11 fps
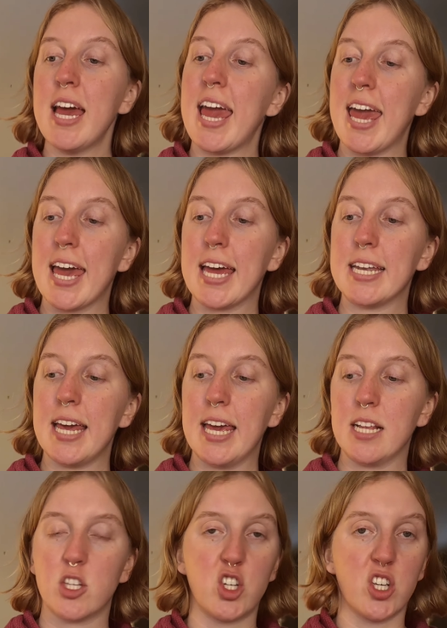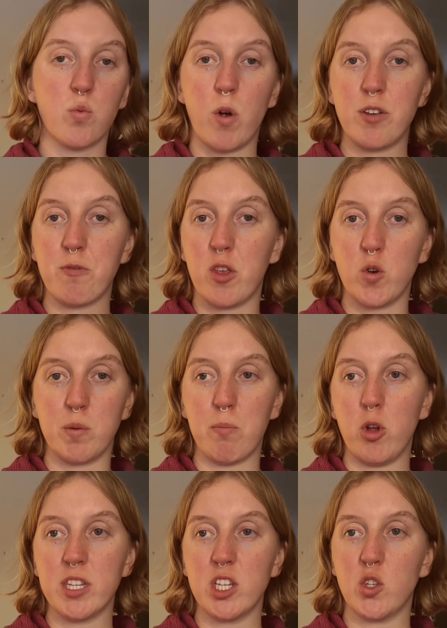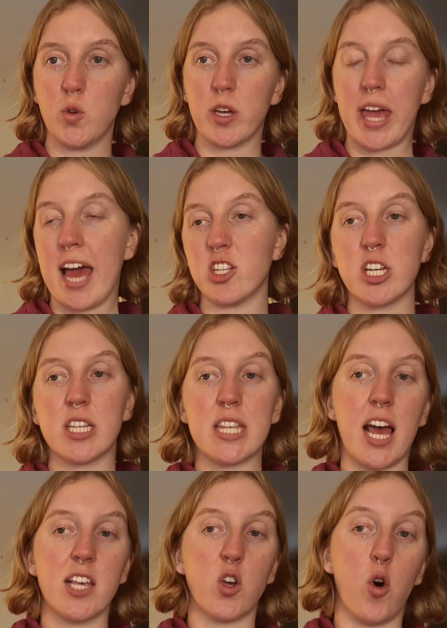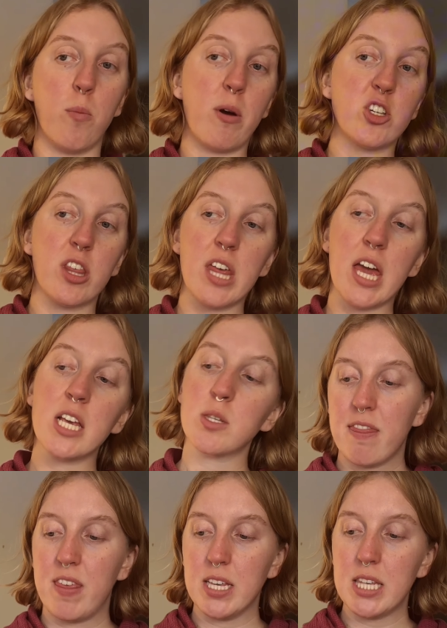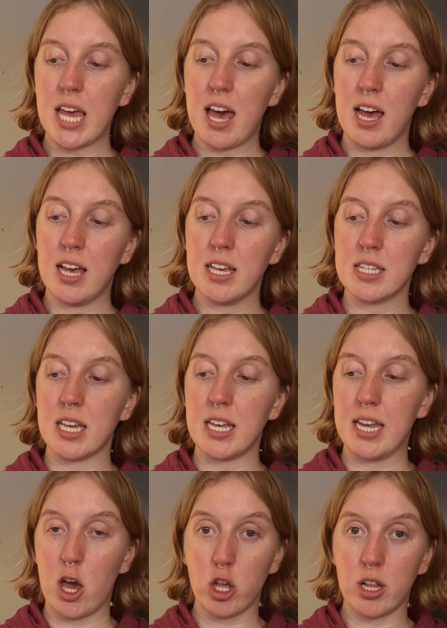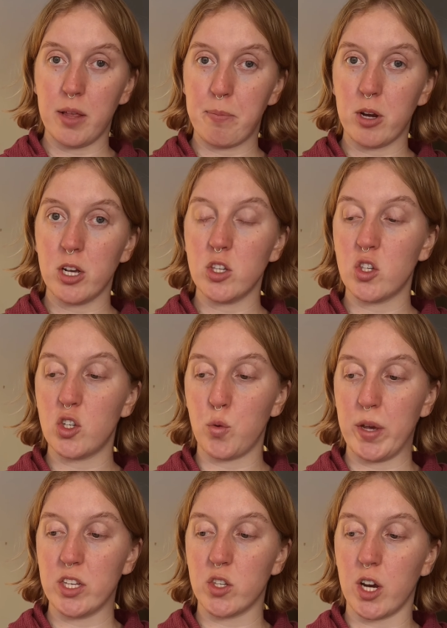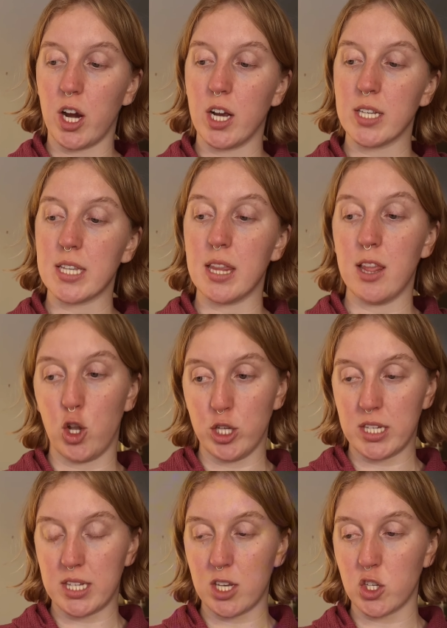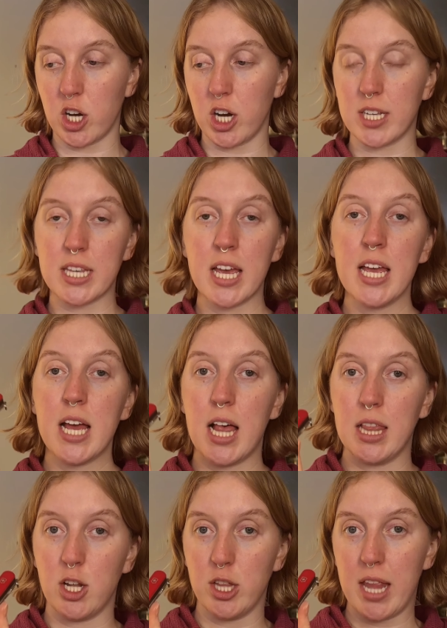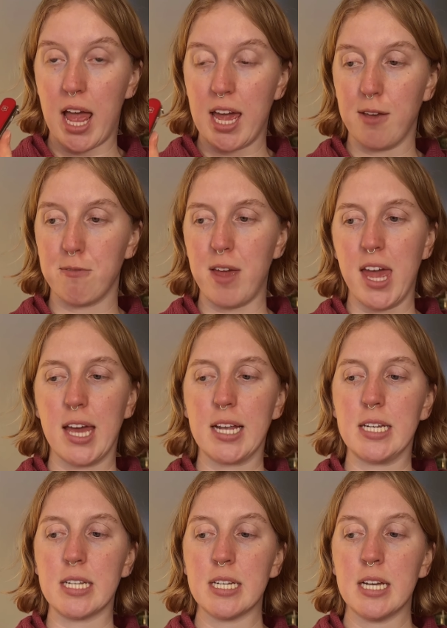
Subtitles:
and it's just one of those multi-tool gadgets that has a whole bunch of things. This has nail clippers, tweezers, little scissors, a little knife, and